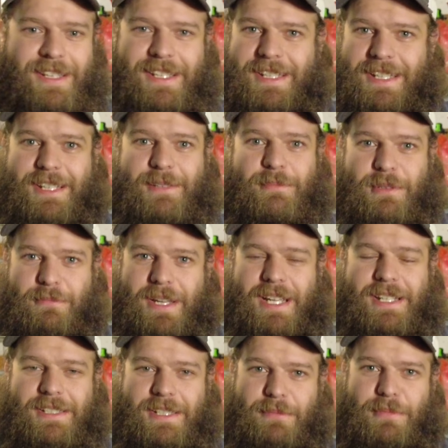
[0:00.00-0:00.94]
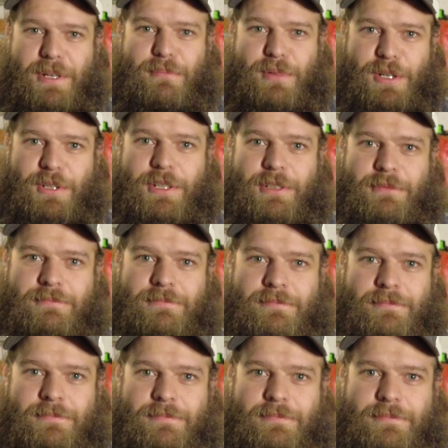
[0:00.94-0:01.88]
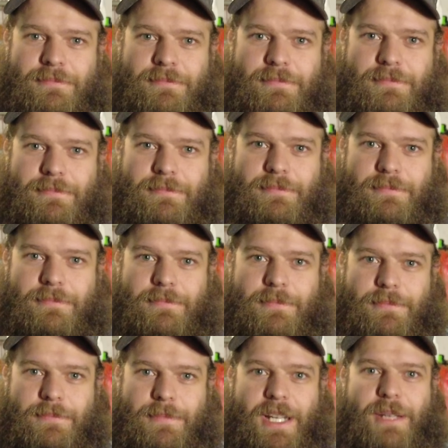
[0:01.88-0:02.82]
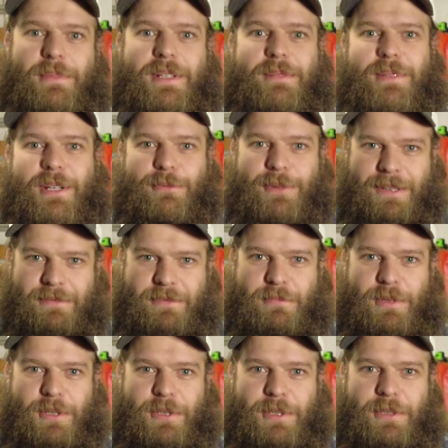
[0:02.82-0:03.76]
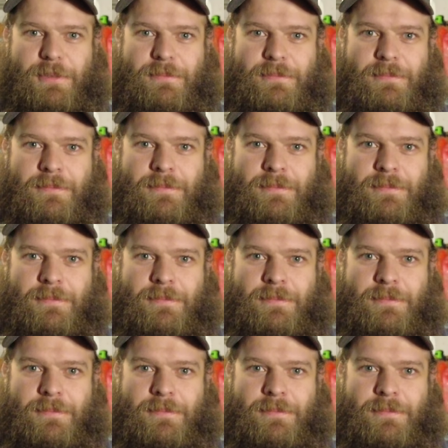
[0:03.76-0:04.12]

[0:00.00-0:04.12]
they take up the backseat of my Bronco? I mean, my wife's Bronco.